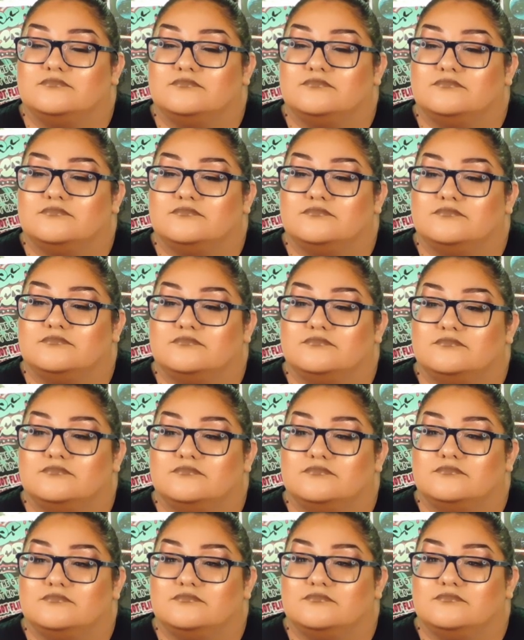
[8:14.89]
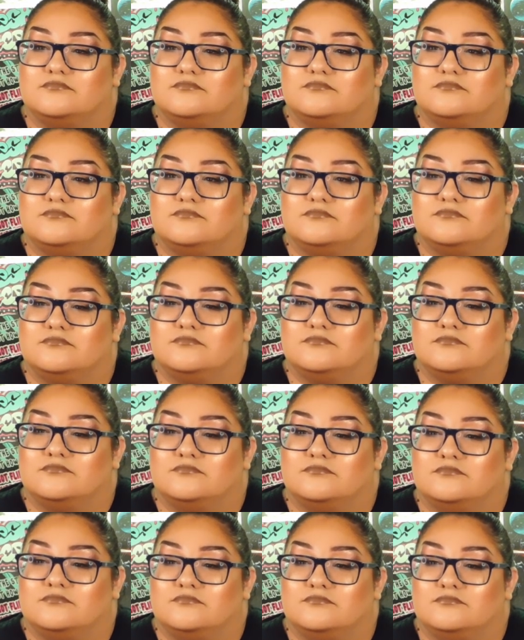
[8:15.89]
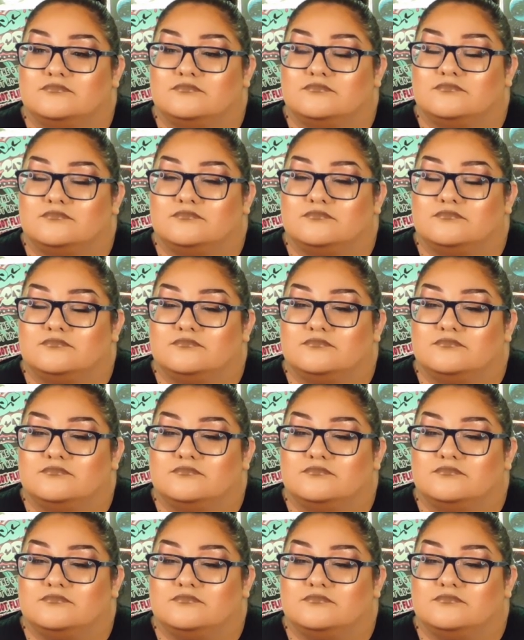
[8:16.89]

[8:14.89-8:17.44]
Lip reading: [no speech]